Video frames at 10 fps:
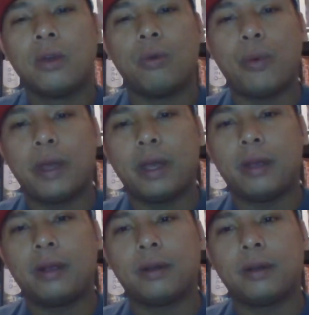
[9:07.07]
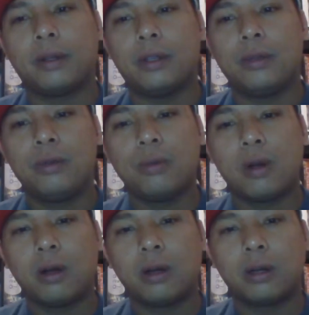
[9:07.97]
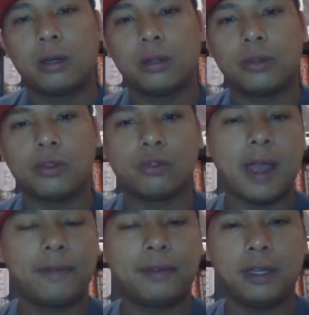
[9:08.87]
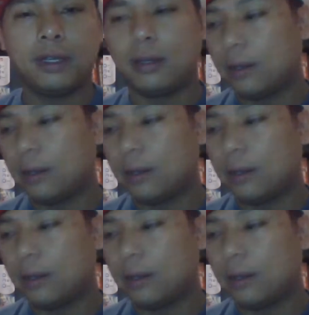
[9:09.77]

where you are drafting...